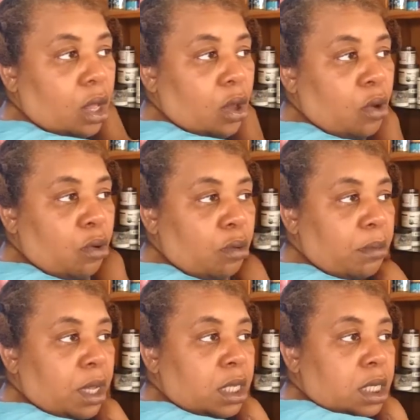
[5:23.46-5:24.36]
Oh
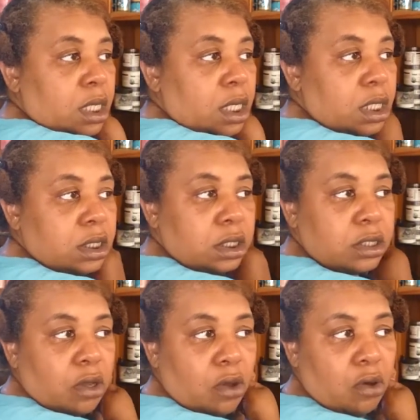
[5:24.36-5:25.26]
my
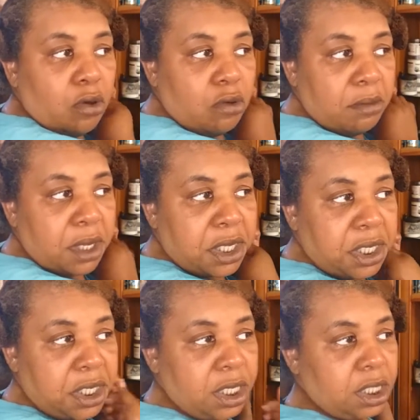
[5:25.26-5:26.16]
goodness, oh my
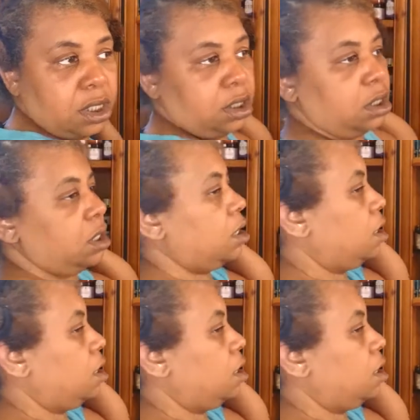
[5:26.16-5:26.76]
goodness.